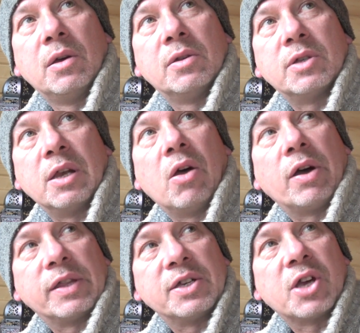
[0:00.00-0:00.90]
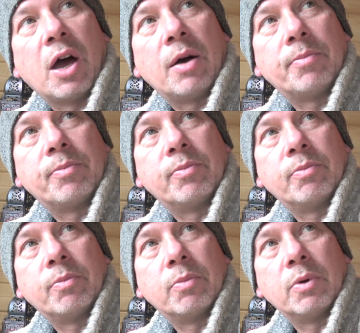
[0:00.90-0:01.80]
to light this up
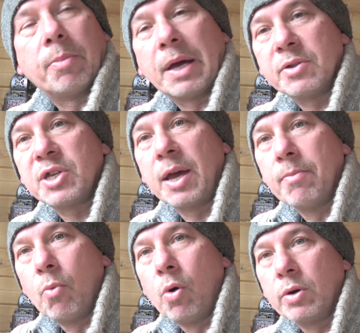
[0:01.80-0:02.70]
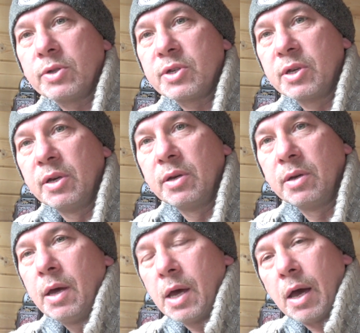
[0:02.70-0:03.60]
about 10 watts,
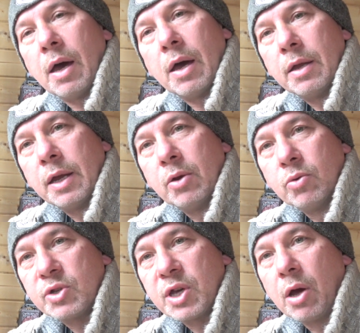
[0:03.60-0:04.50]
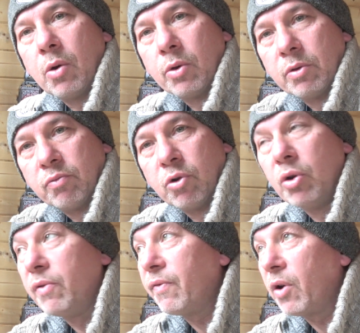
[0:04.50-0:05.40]
and then also on the
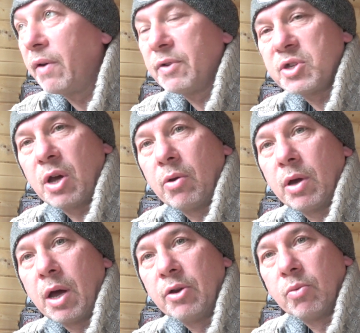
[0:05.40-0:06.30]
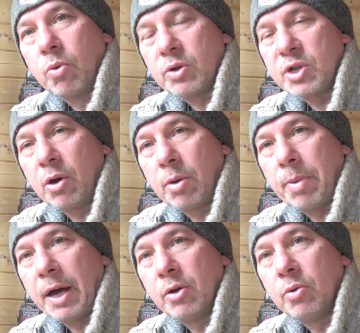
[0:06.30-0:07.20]
roof I have a 100 watt solar
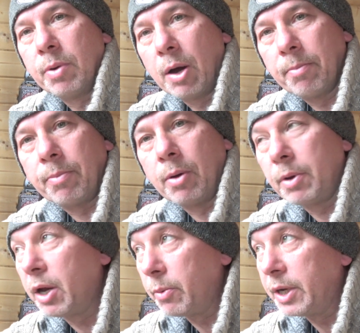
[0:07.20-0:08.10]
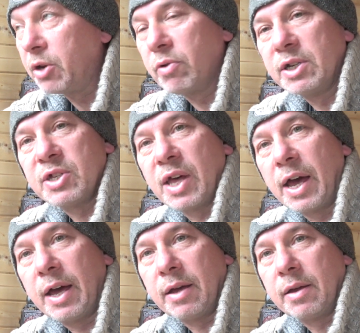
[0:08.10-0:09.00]
panel, but I'm going to increase
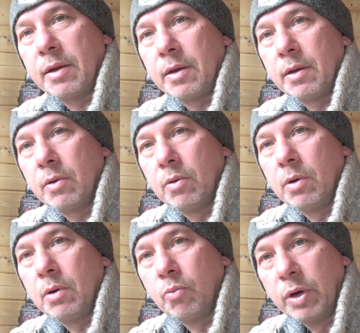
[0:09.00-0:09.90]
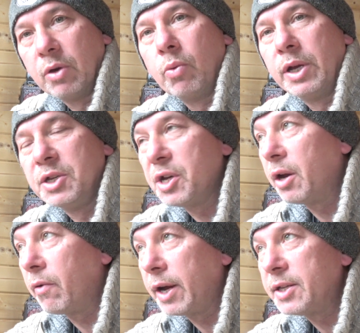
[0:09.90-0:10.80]
that with a wind
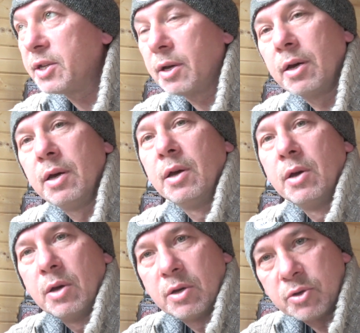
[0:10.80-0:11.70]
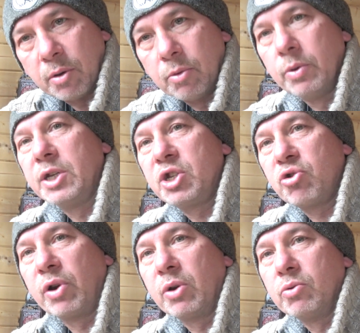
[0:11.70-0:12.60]
generator, so I'm always
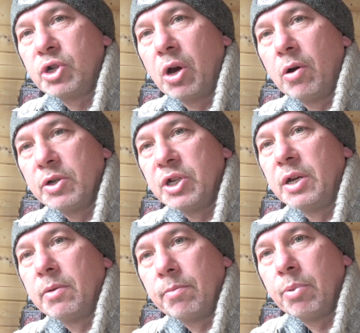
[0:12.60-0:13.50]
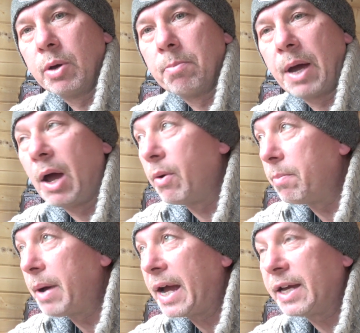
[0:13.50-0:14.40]
trickle charging, putting power
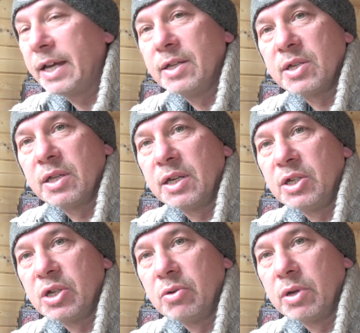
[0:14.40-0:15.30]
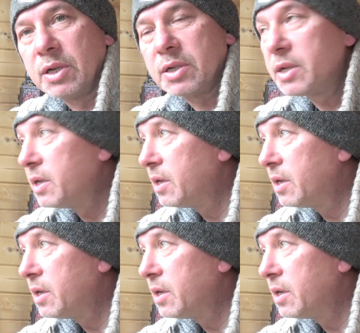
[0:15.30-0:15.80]
back into these units.